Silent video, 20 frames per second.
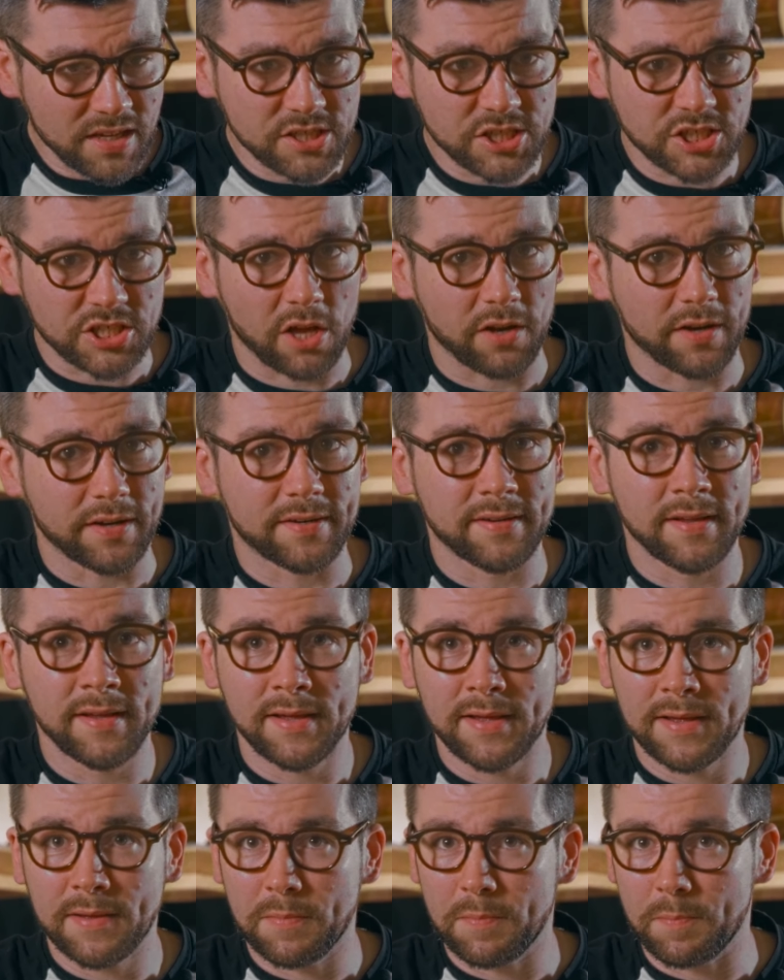solid
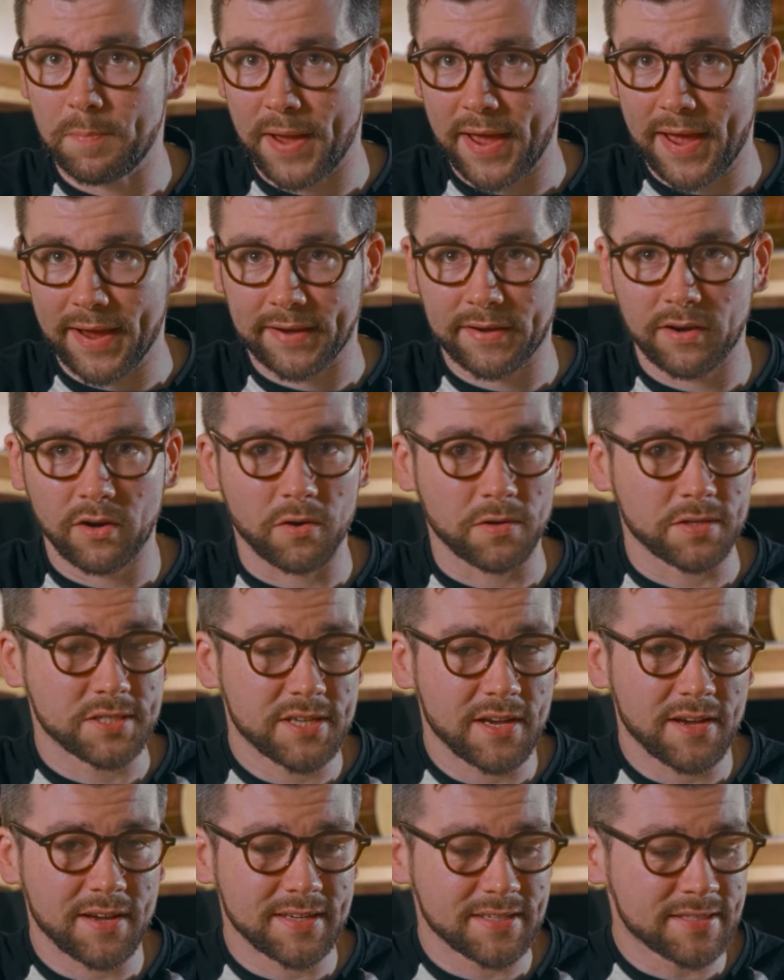back or
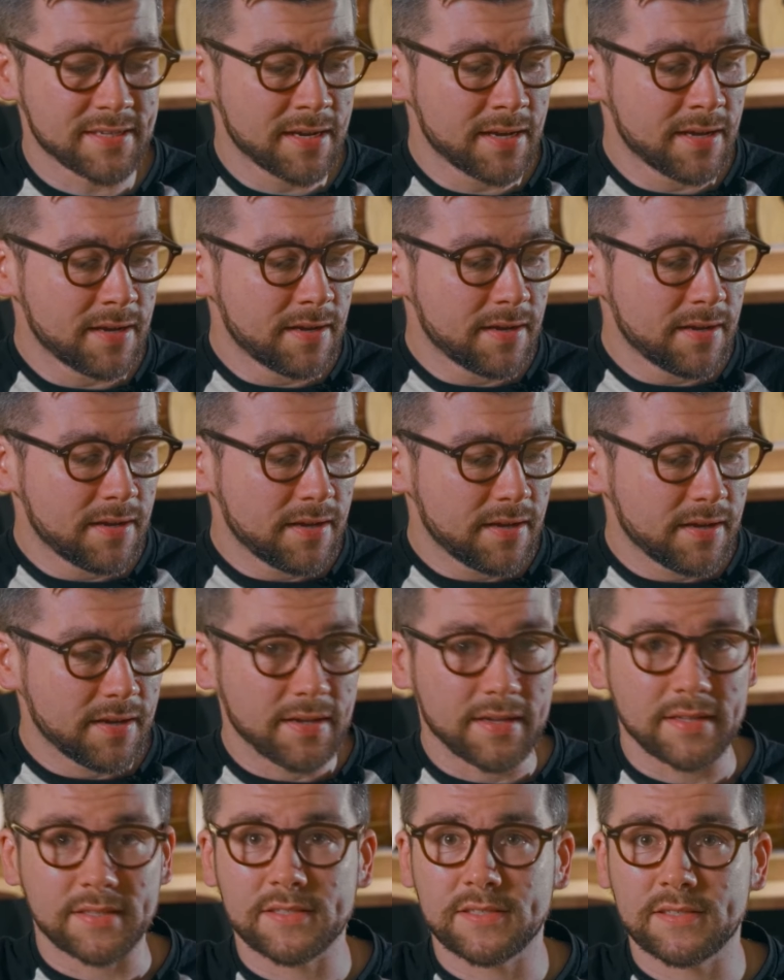sides,
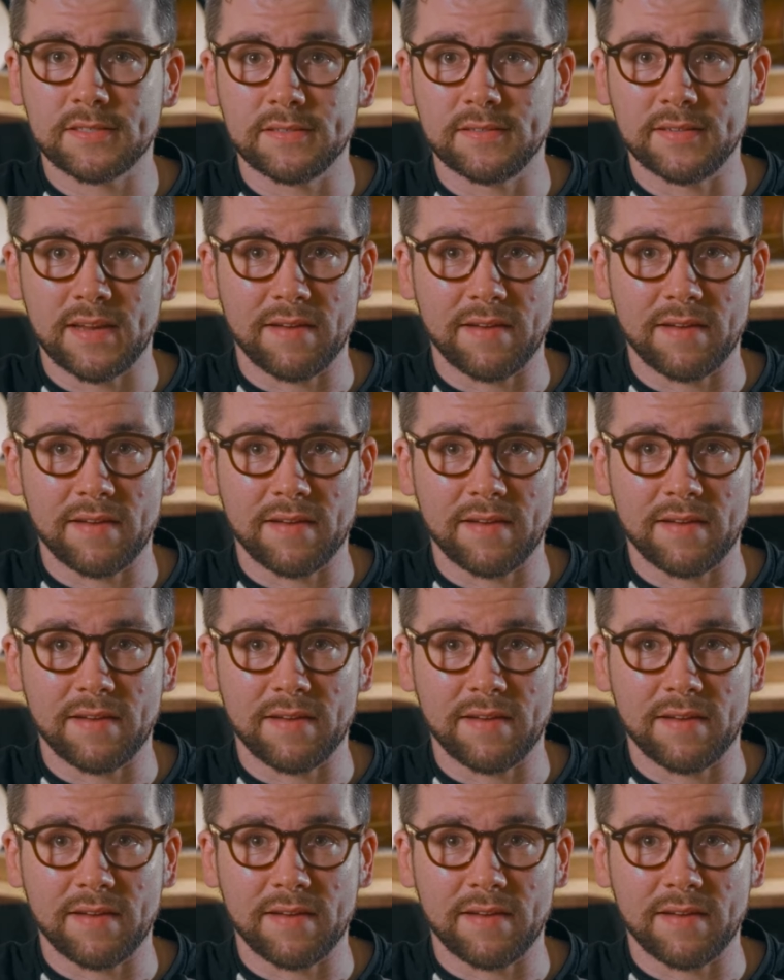it's